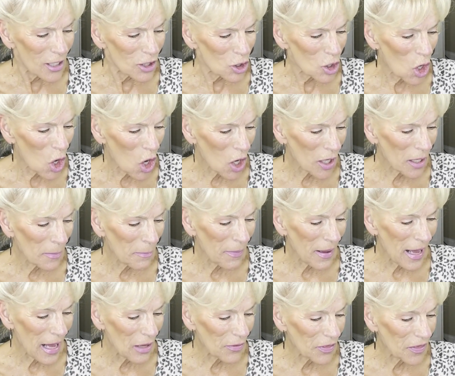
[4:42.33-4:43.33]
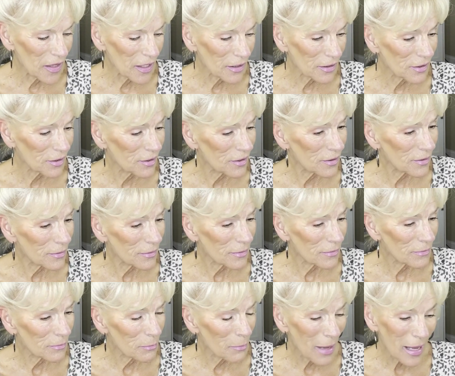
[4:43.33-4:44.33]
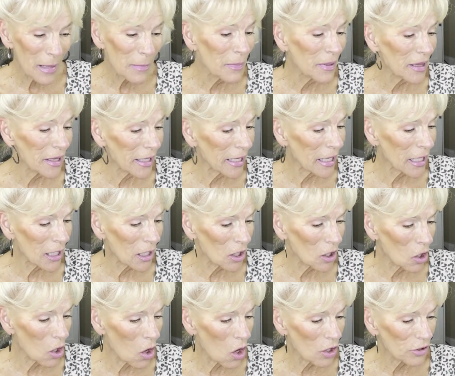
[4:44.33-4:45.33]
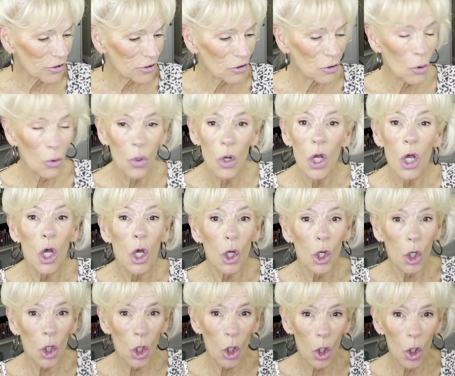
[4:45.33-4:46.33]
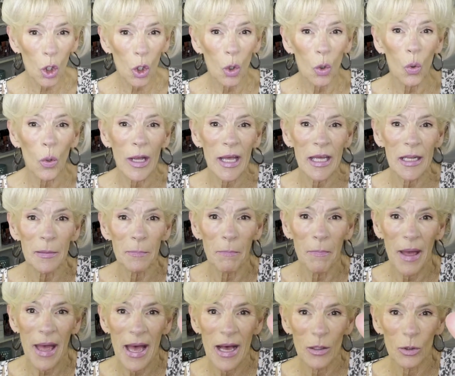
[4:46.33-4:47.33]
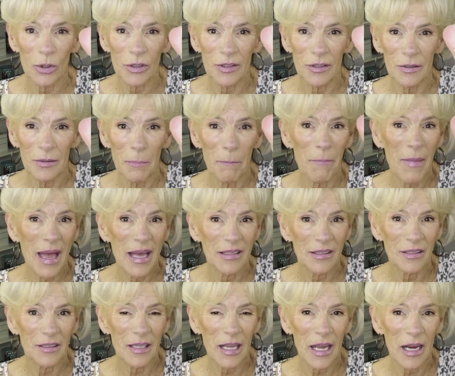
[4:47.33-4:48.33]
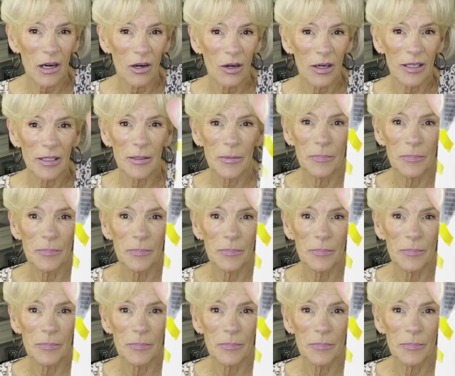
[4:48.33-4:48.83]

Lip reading: talk about this Maybelline Colossal Curl and Bounce mascara.